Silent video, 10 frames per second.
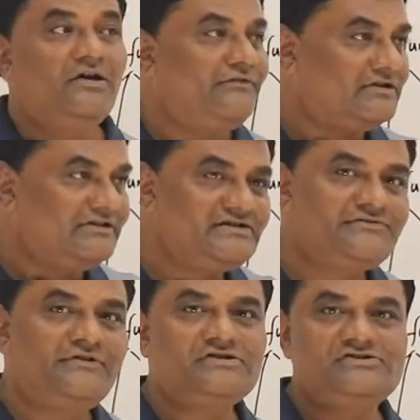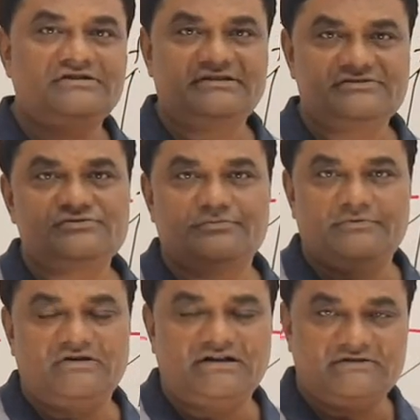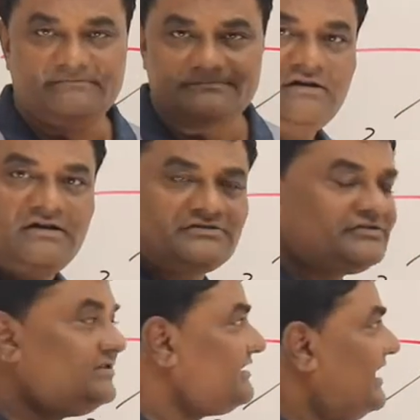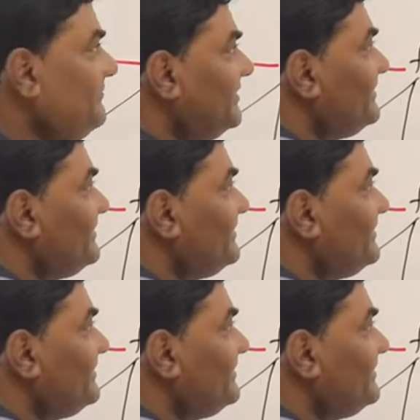For this function, it is 2 power n. So the time